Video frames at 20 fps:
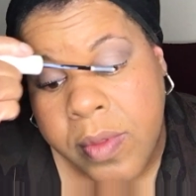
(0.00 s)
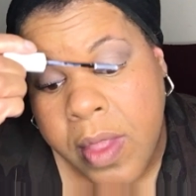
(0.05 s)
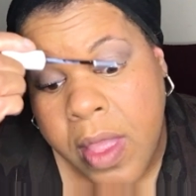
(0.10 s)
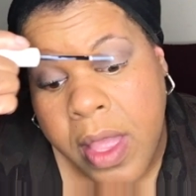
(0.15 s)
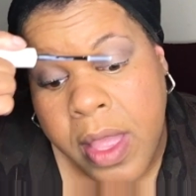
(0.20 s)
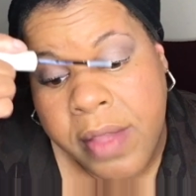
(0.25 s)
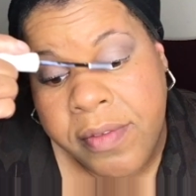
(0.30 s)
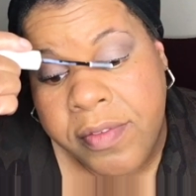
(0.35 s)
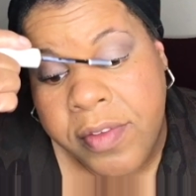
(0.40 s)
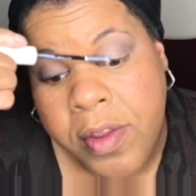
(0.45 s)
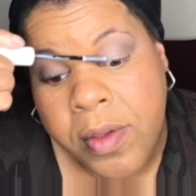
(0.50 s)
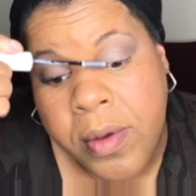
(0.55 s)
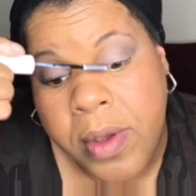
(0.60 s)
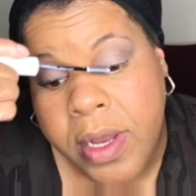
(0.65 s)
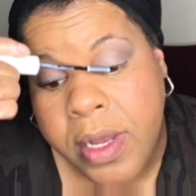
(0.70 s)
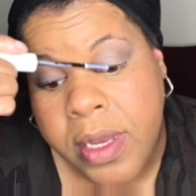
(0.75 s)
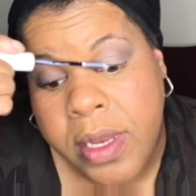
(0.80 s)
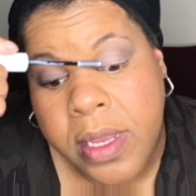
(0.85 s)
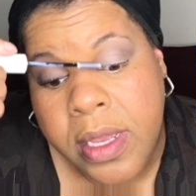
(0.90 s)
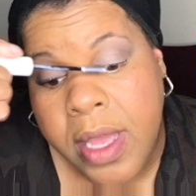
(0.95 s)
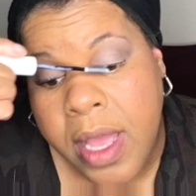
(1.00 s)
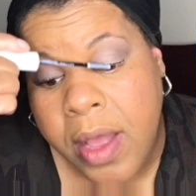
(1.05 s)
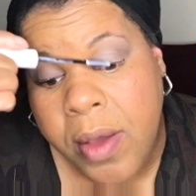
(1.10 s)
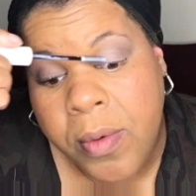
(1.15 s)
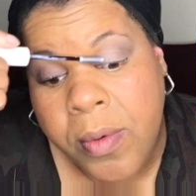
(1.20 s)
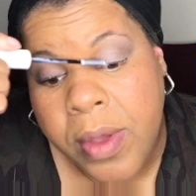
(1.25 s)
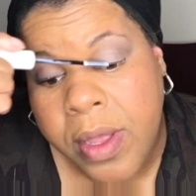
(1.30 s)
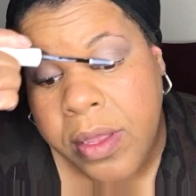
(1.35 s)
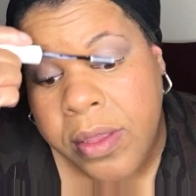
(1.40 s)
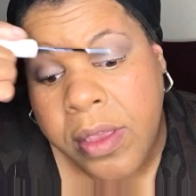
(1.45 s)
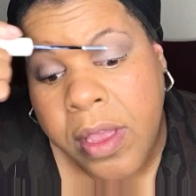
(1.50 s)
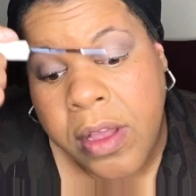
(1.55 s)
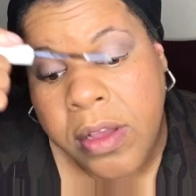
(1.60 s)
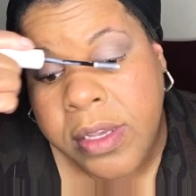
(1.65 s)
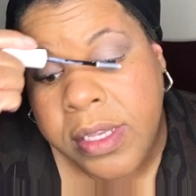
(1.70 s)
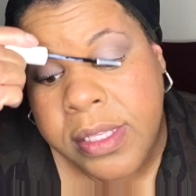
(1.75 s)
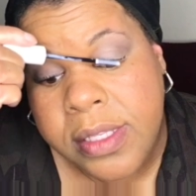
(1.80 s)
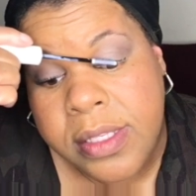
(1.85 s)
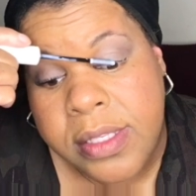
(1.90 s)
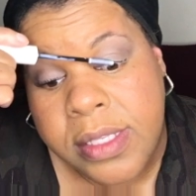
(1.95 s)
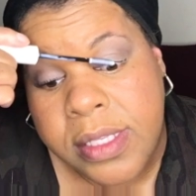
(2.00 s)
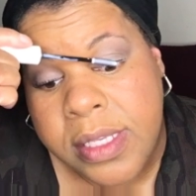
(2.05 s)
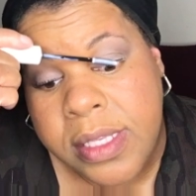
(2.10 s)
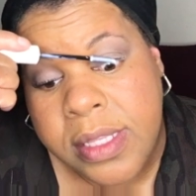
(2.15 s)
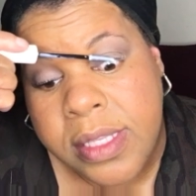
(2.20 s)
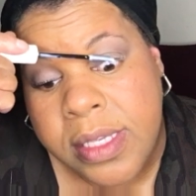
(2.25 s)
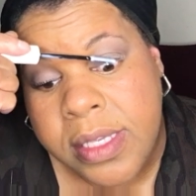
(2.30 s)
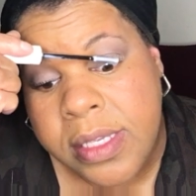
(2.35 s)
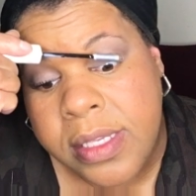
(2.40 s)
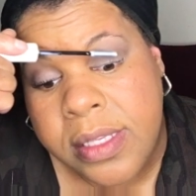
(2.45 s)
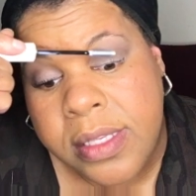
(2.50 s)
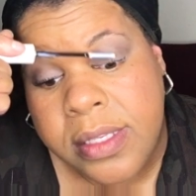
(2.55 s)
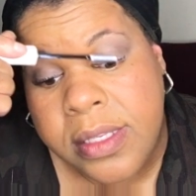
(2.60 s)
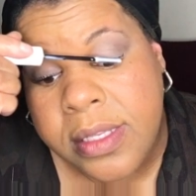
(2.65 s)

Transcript: I have no idea how well y'all can see this.